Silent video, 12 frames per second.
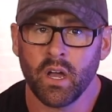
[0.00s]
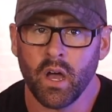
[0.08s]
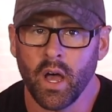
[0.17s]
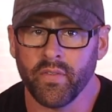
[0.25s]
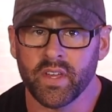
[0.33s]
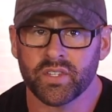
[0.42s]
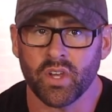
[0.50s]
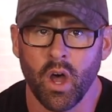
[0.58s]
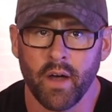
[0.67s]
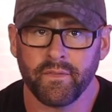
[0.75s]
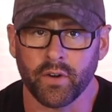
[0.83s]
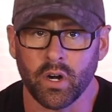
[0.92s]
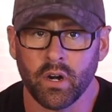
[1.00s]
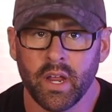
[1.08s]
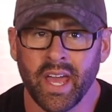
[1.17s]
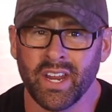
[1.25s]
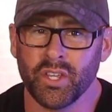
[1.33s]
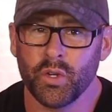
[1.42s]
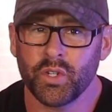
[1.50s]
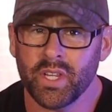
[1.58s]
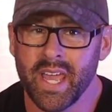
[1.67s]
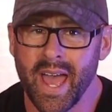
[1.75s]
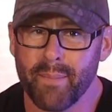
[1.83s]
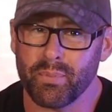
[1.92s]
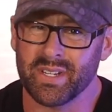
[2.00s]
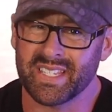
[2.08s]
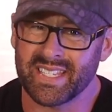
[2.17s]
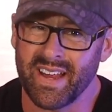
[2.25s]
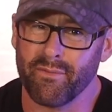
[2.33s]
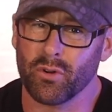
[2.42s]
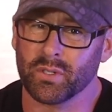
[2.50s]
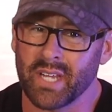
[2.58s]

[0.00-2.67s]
on this offer, and it usually happens several